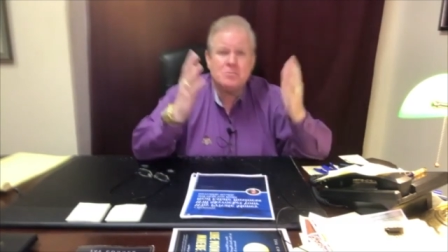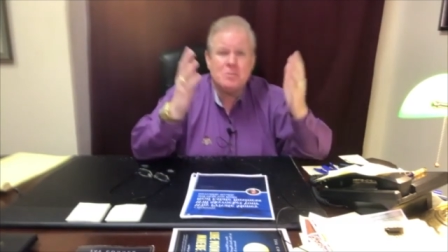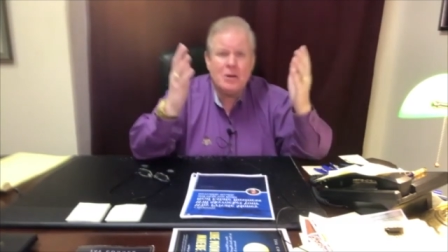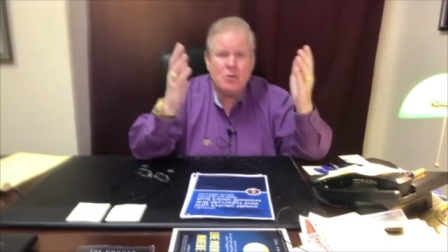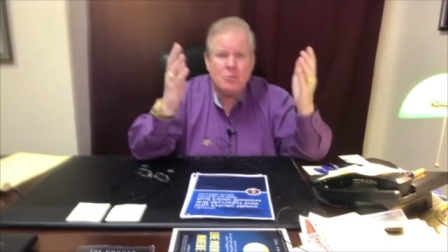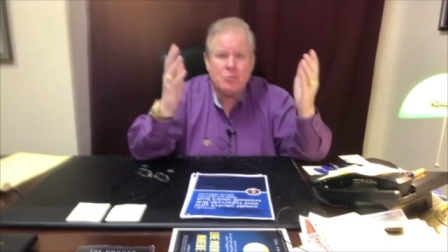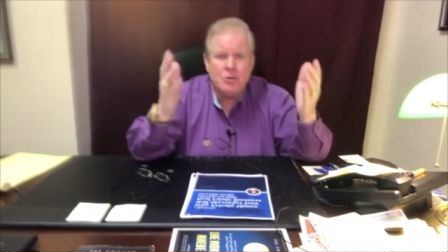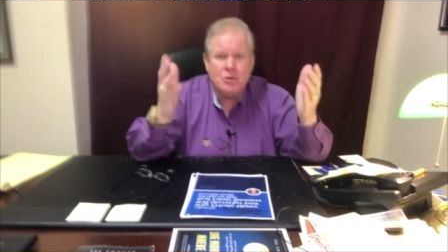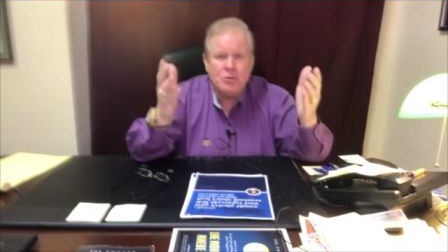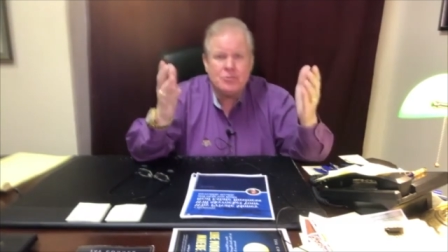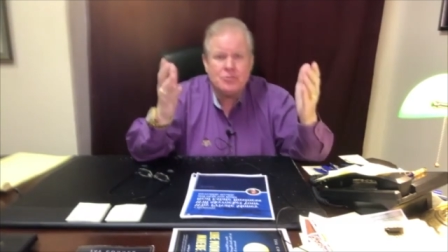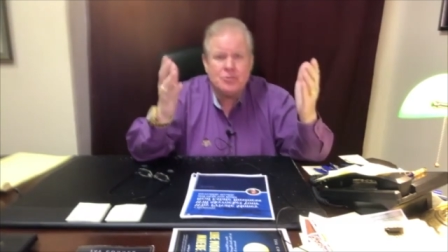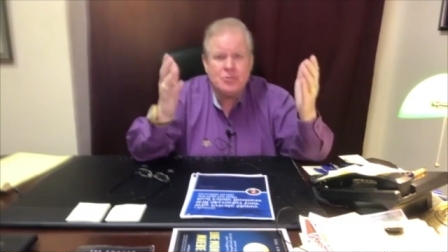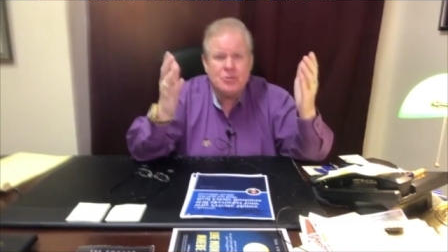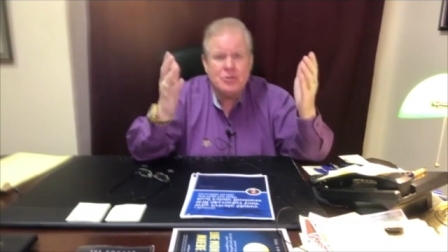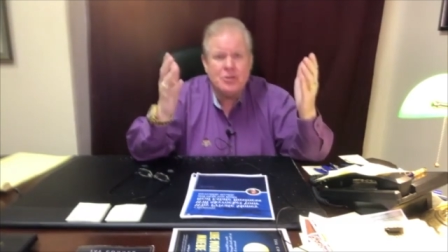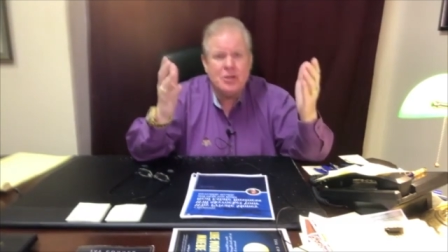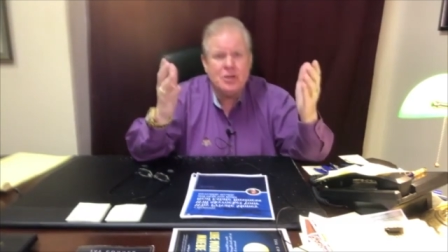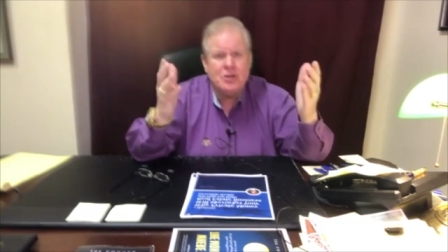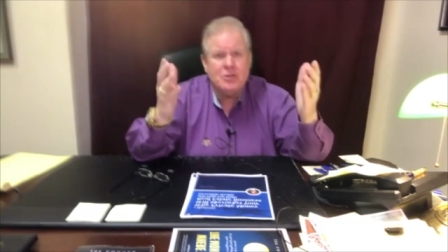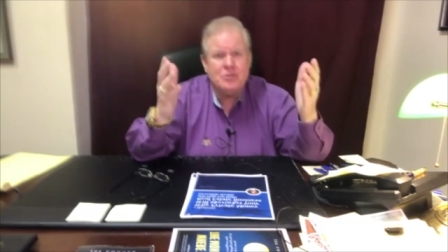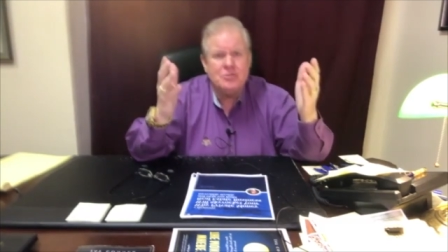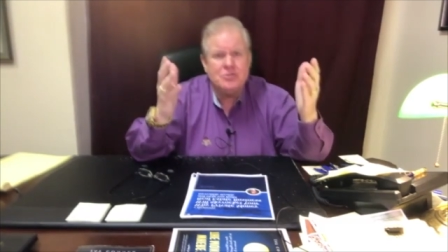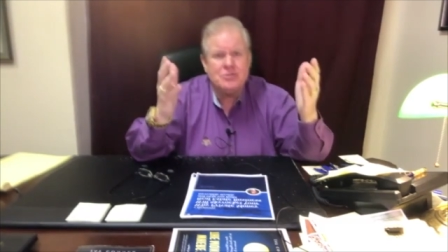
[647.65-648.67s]
my realtor
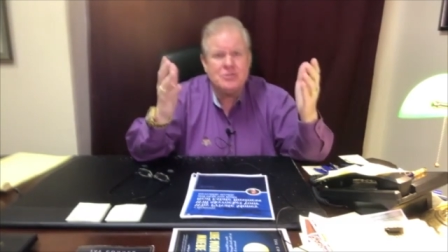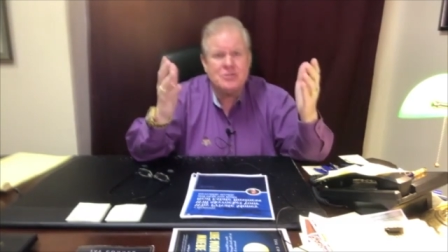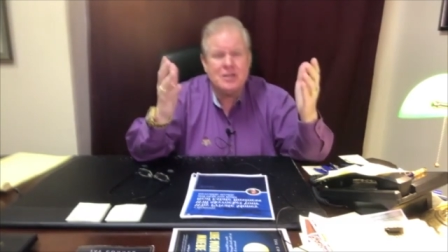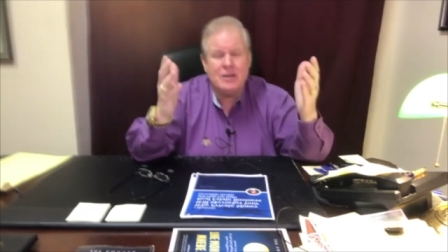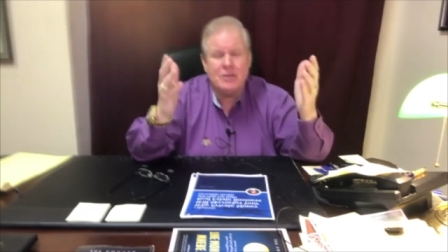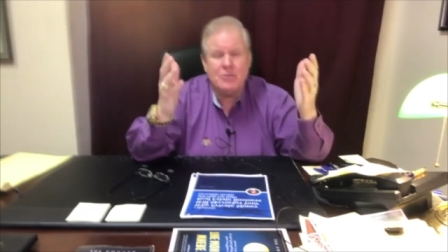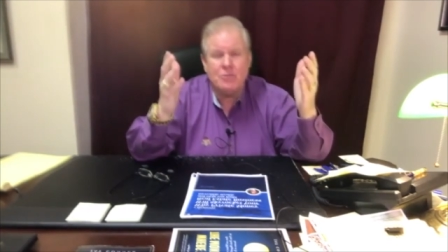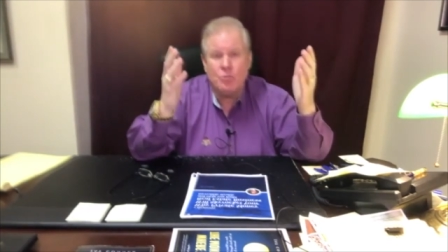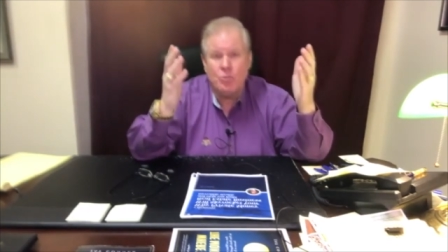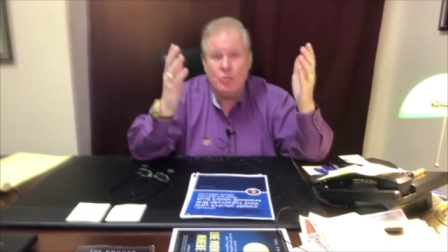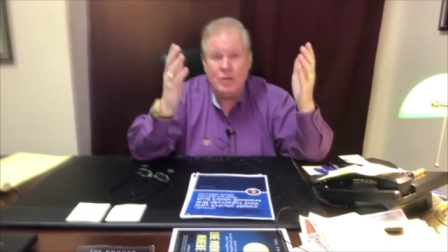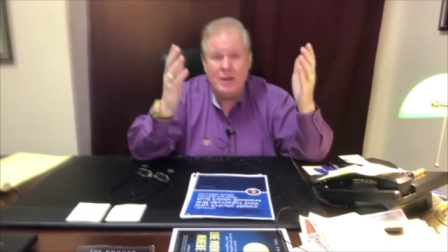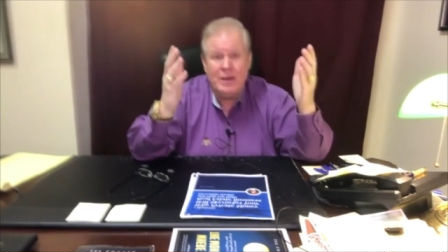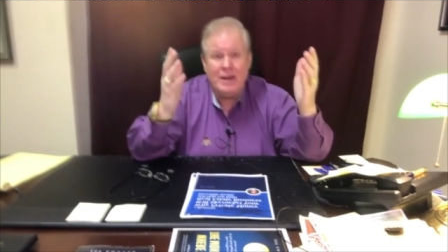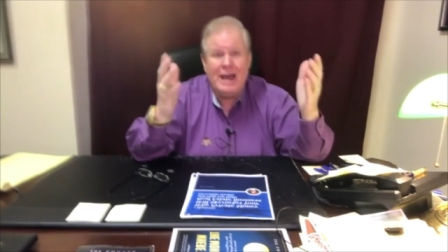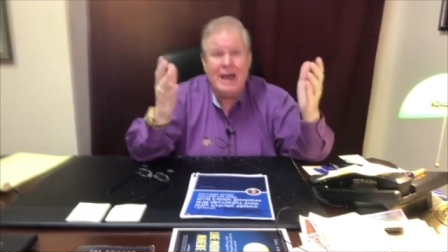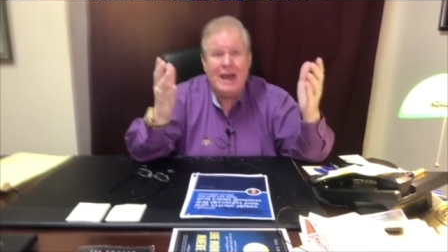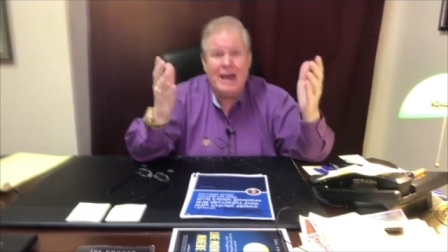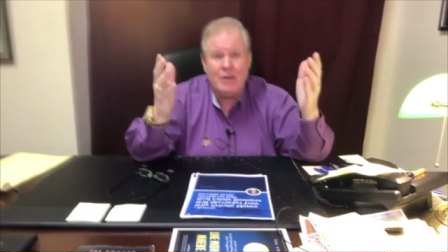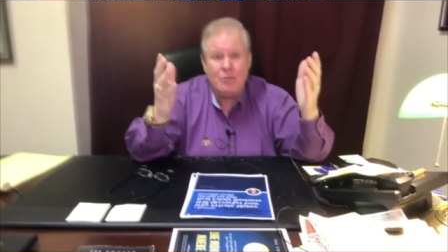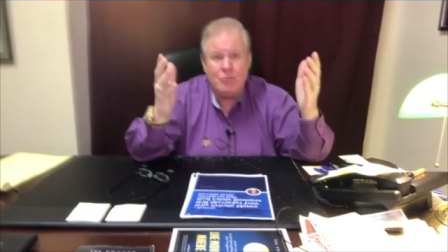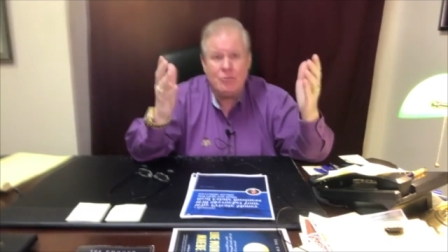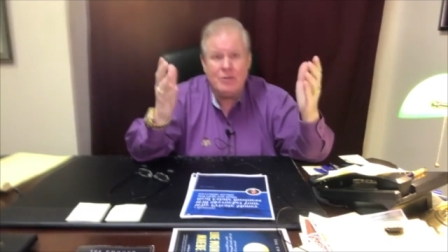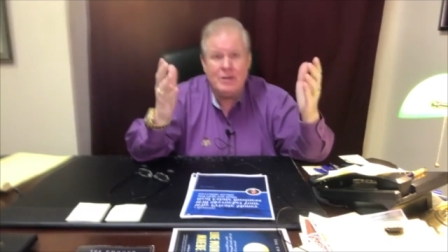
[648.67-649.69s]
knows that when
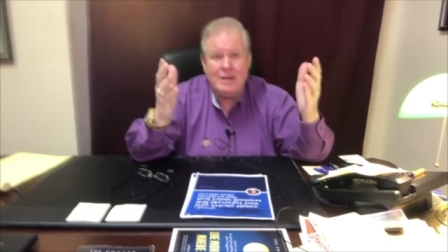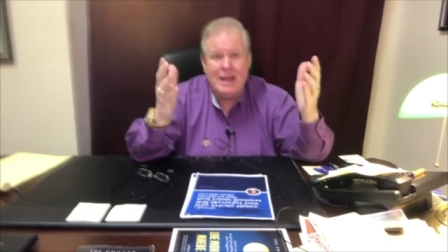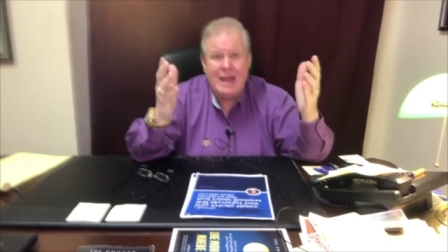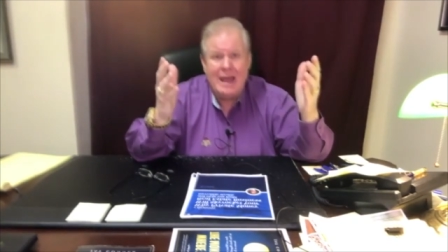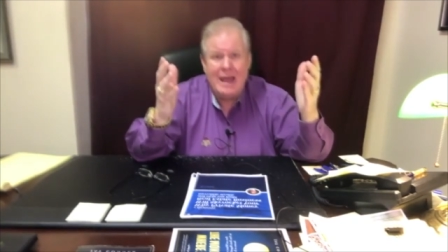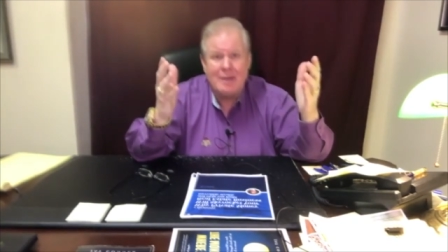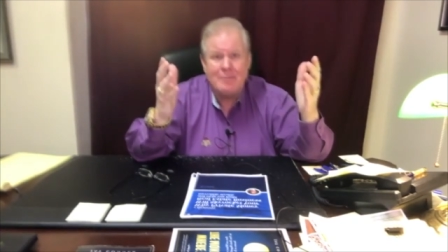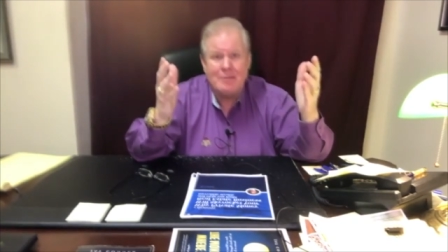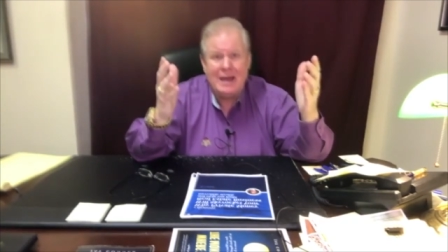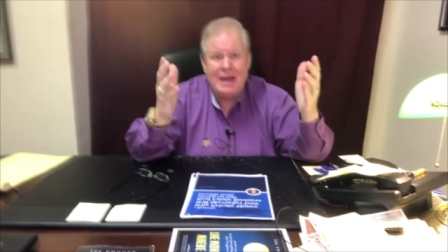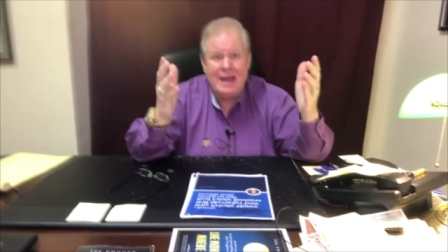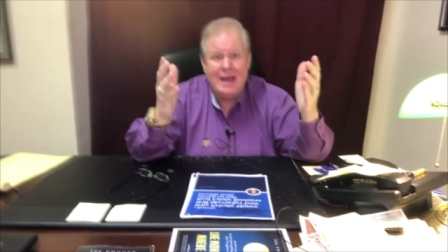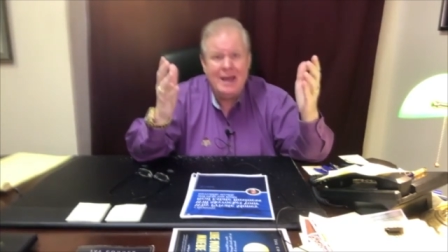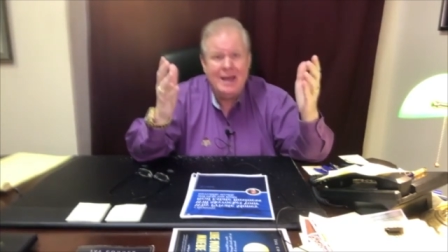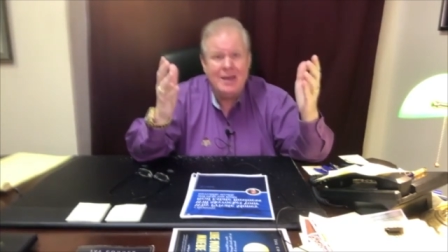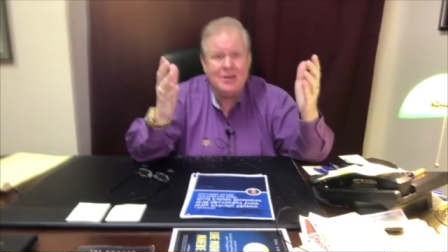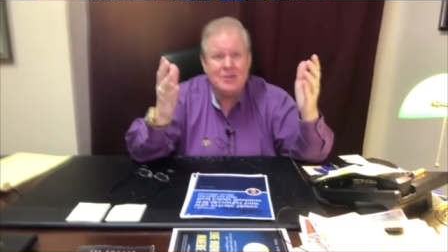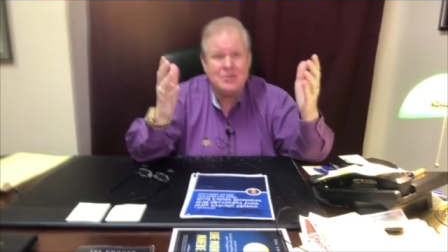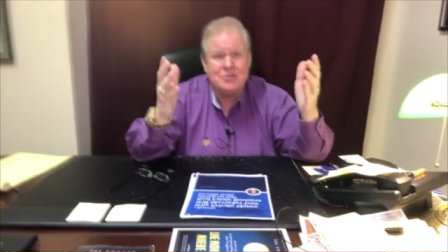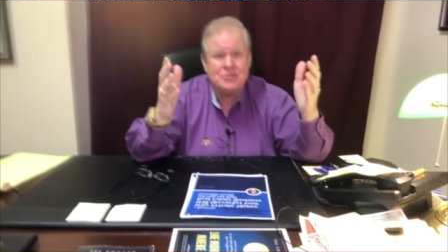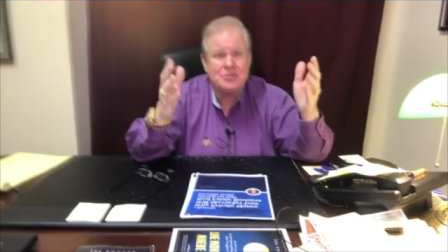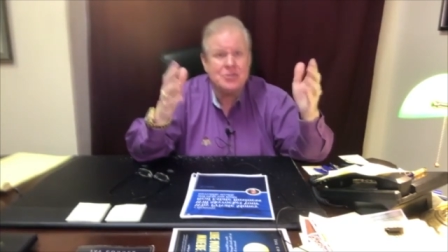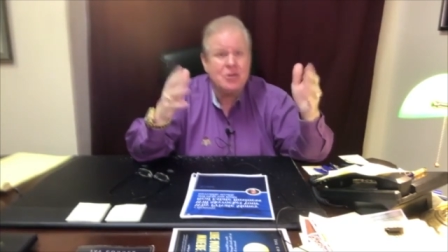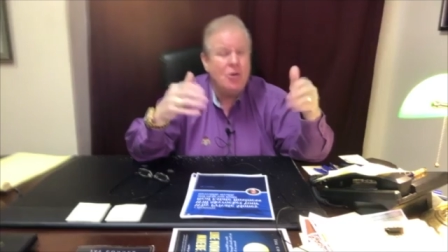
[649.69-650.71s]
I rehab a
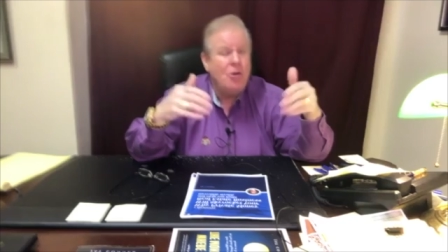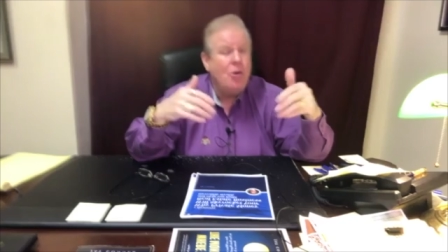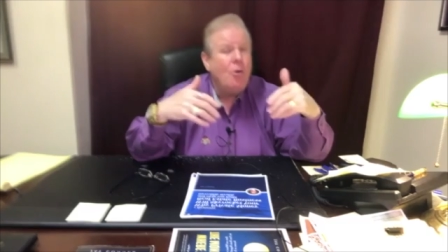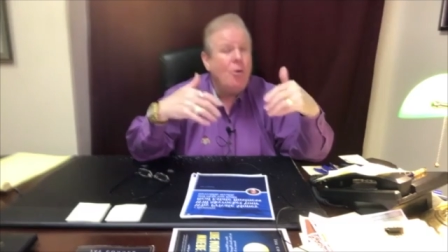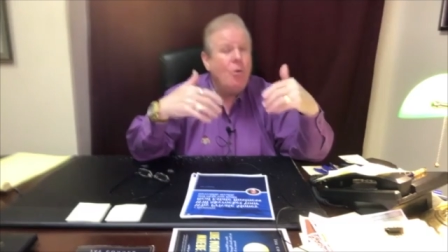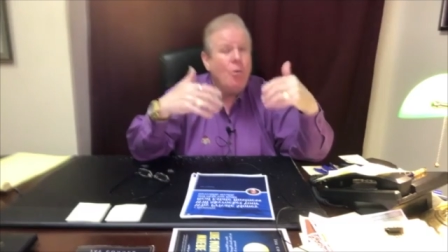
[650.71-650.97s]
house,